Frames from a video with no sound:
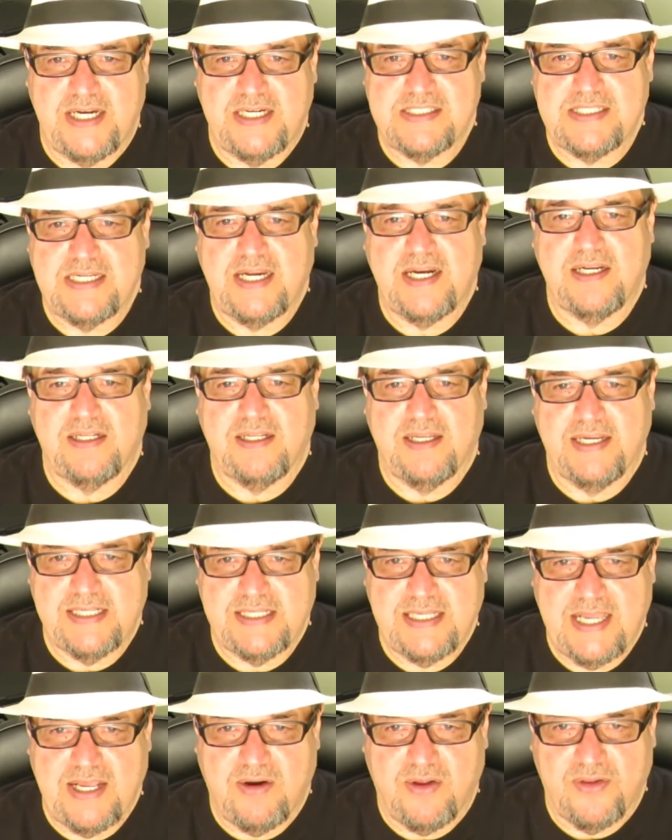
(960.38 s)
It's not like
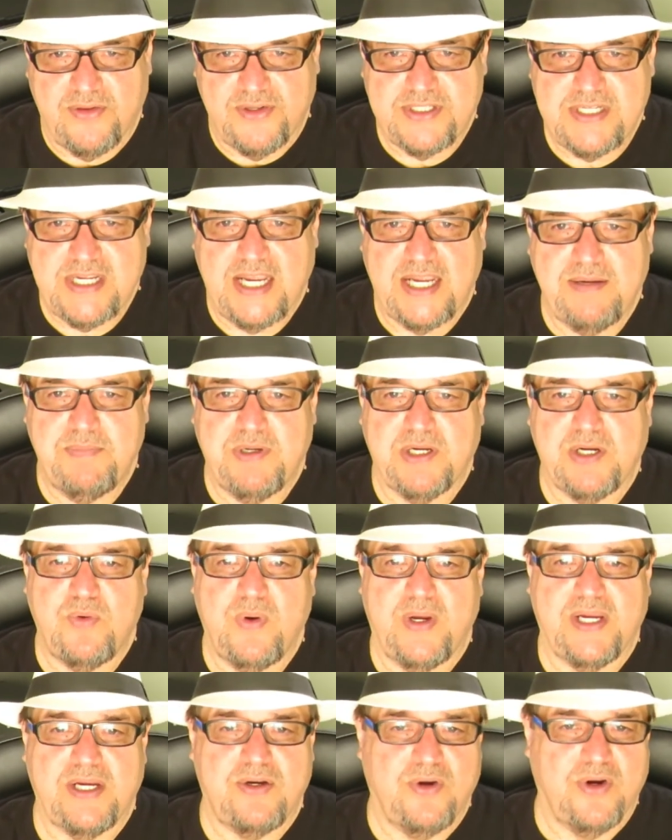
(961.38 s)
that all the time in
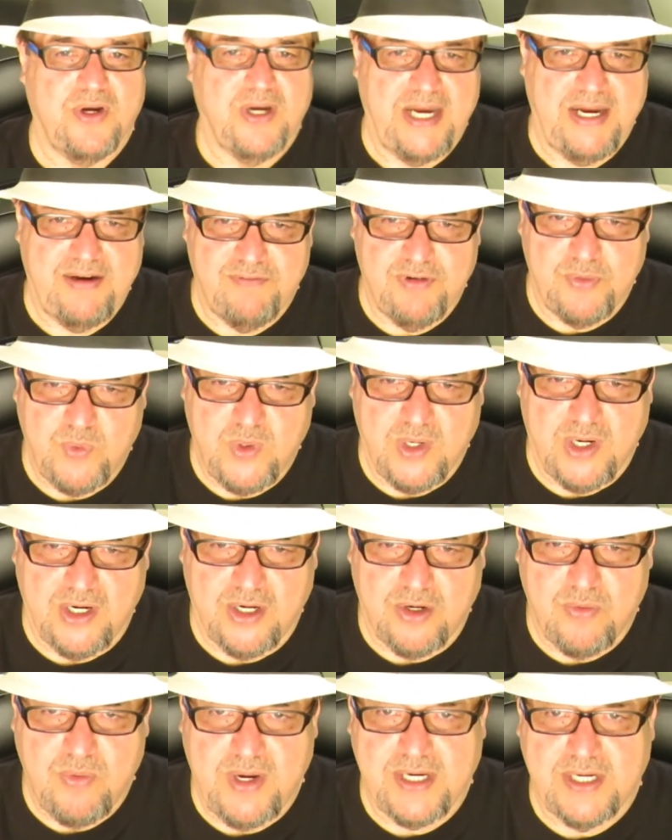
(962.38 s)
Cuenca or everywhere
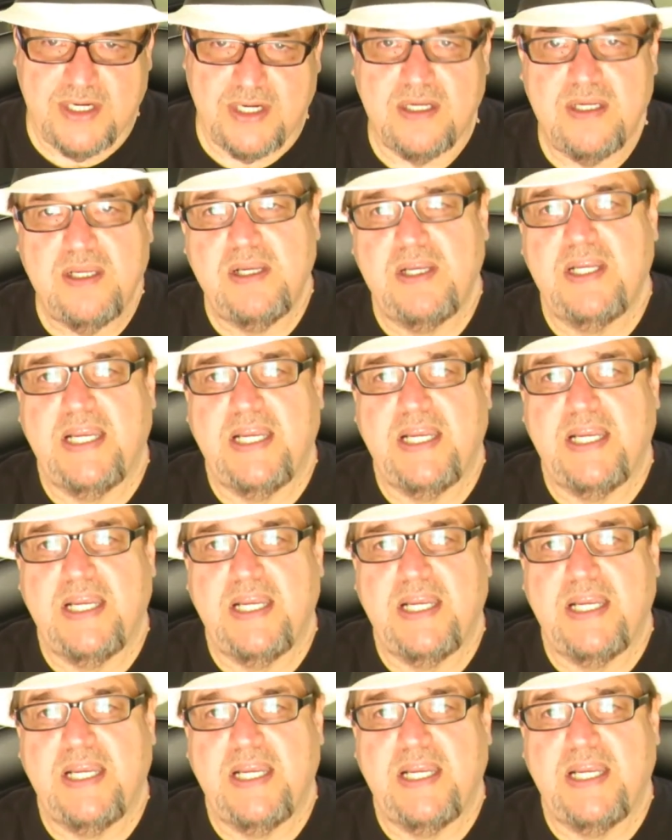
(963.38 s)
in Cuenca.